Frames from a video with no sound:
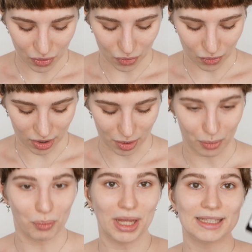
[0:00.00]
or
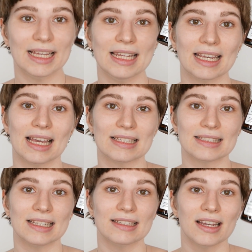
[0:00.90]
mandelic
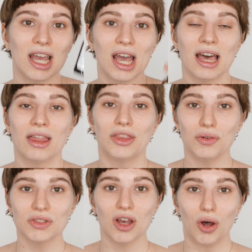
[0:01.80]
acid,
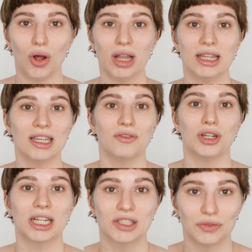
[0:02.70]
those are all
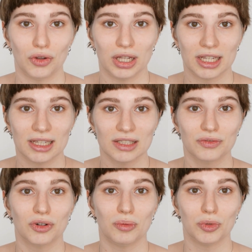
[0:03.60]
leave-on exfoliants
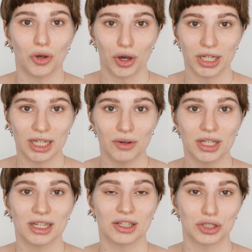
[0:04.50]
from The Ordinary
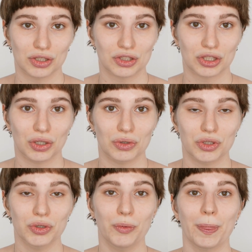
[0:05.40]
that I just showed
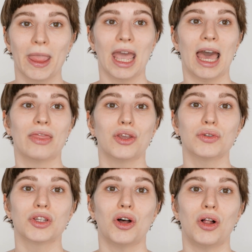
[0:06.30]
you. And
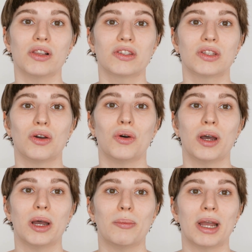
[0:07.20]
those are also
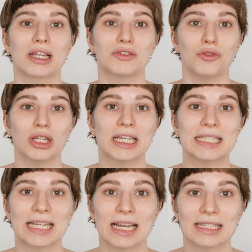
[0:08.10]
um,
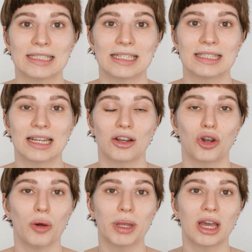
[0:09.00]
exfoliating acids that are
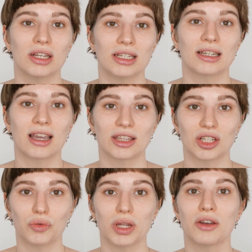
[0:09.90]
coming under the
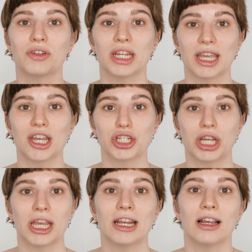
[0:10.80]
category of an AHA,
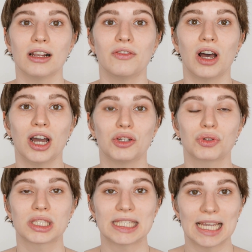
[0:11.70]
an alpha
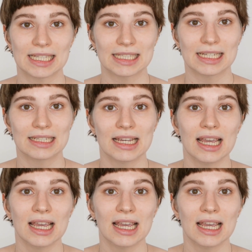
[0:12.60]
hydroxy acid.